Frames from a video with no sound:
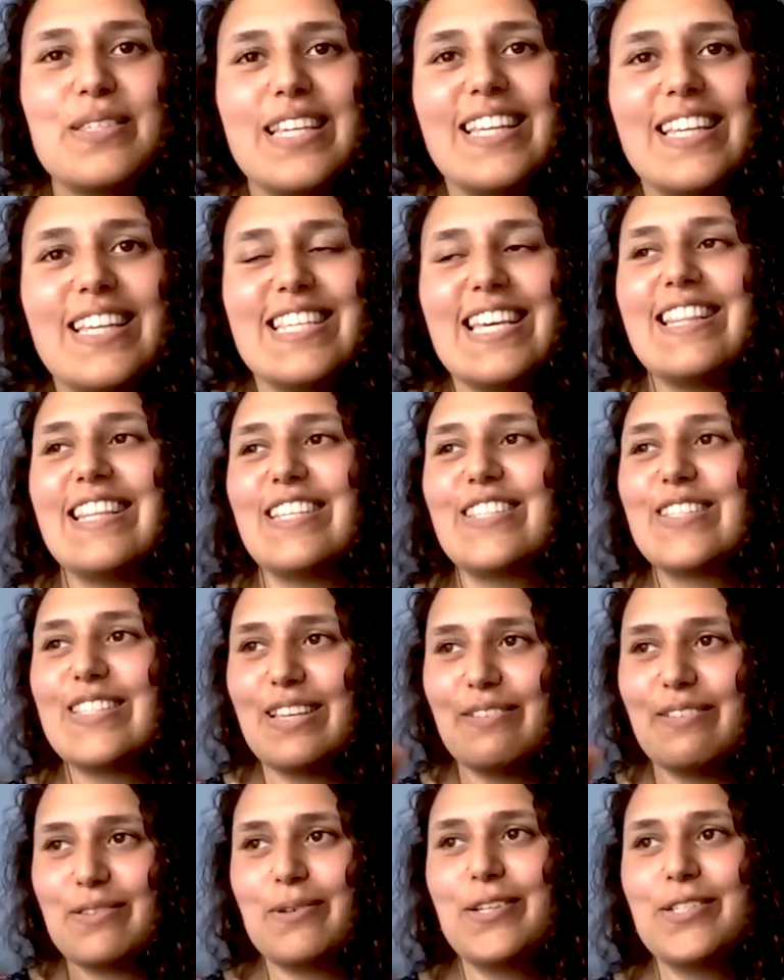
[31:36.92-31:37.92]
silly saying this
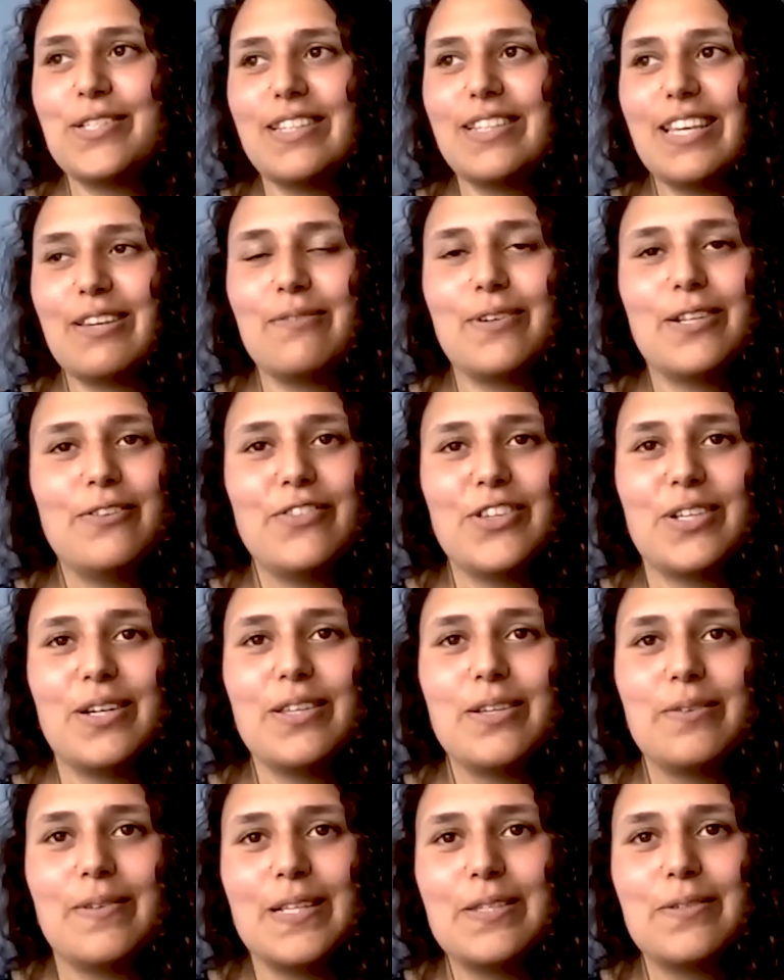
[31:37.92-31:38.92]
because I was watching like one of your
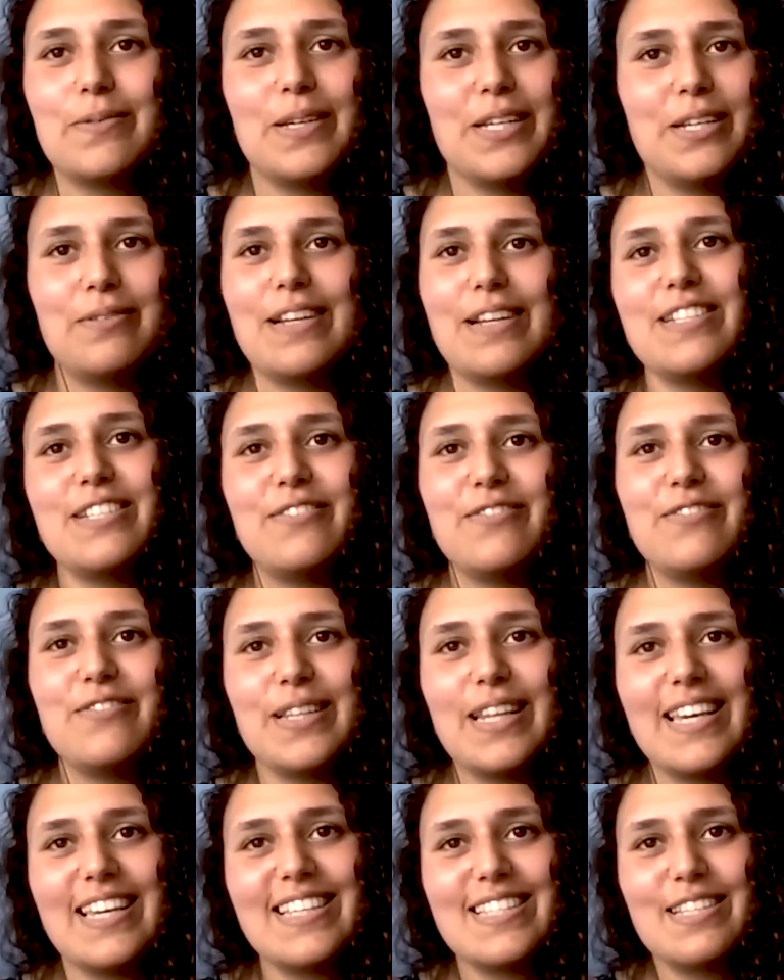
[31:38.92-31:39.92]
other ones where you were
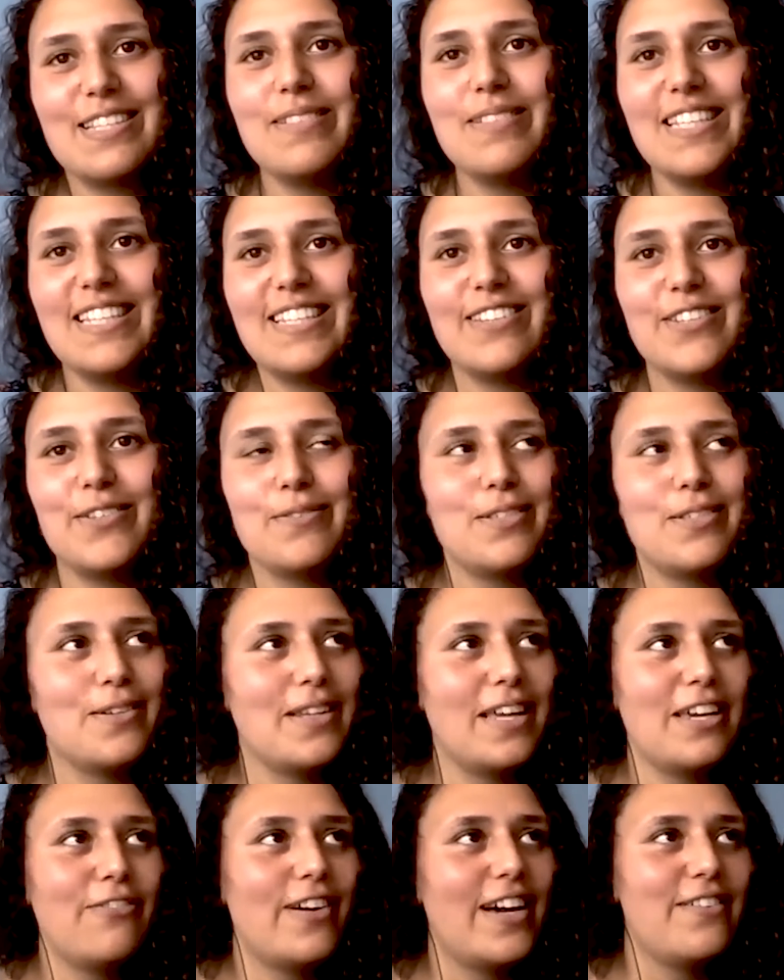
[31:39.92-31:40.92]
interviewing like somebody who's on
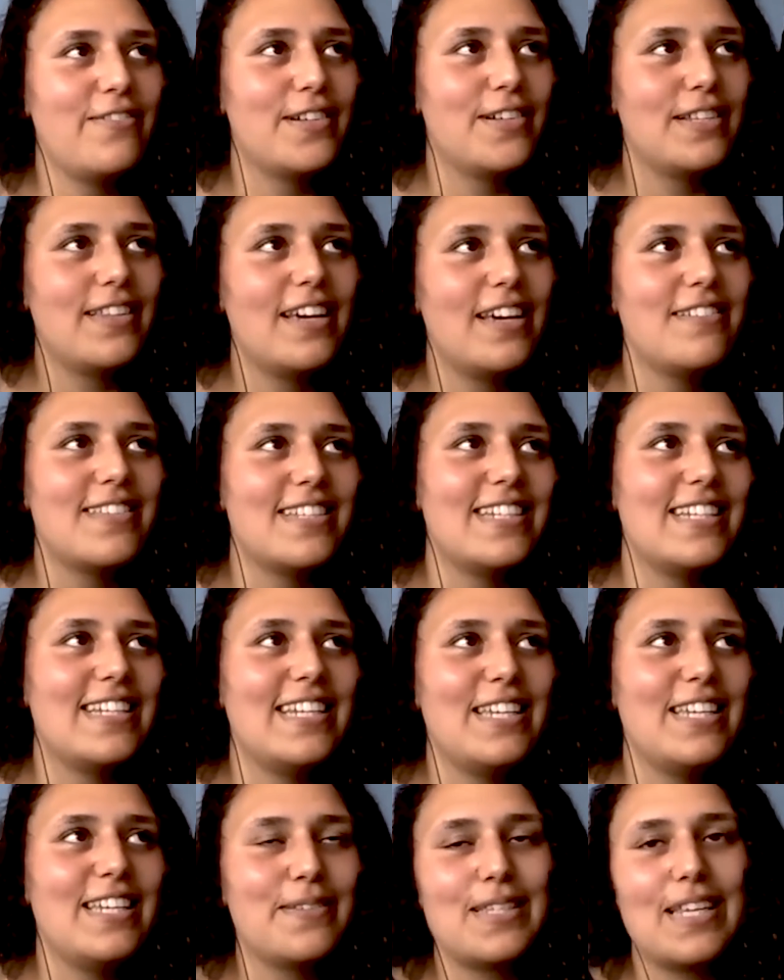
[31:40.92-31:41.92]
like 500,000
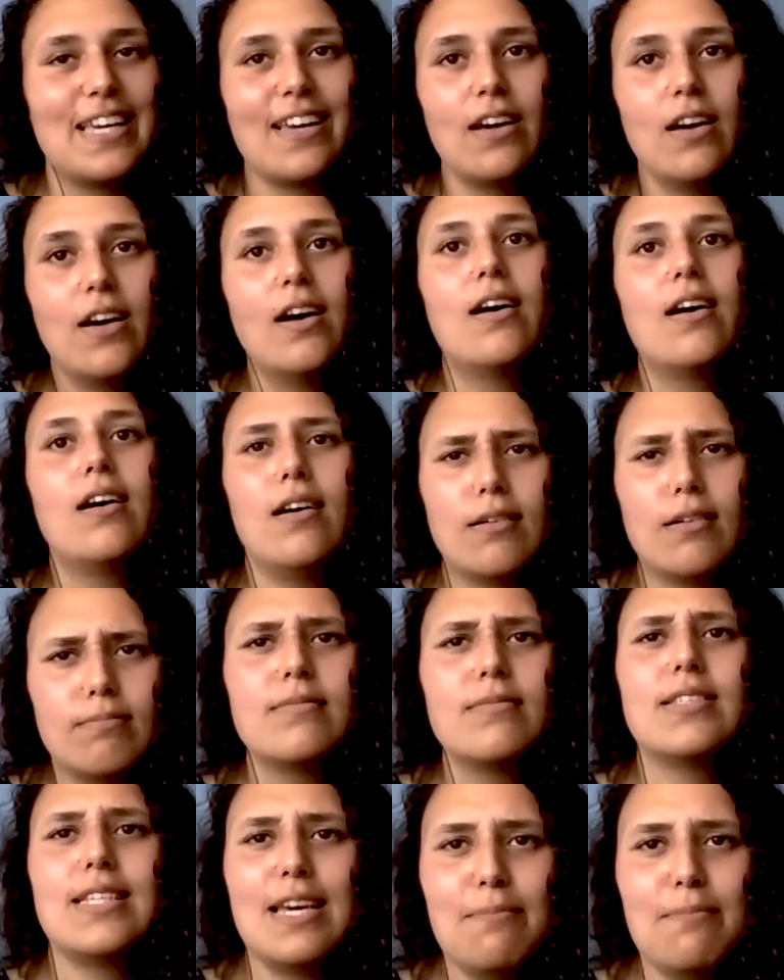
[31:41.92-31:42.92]
and he was like, oh,
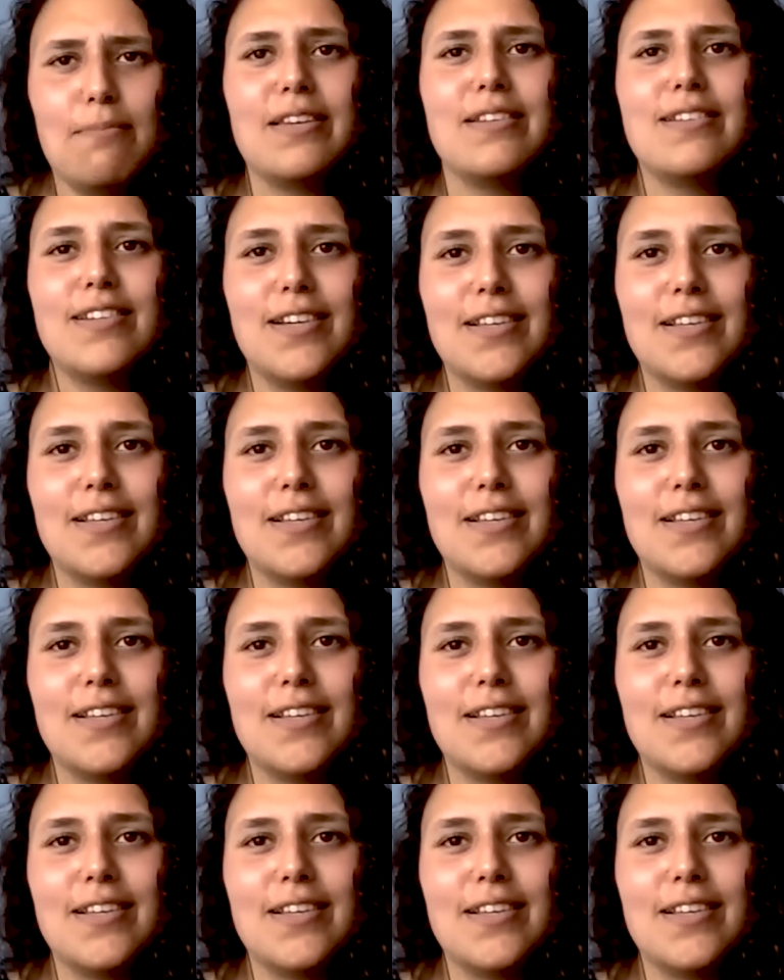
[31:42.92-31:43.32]
$10 million.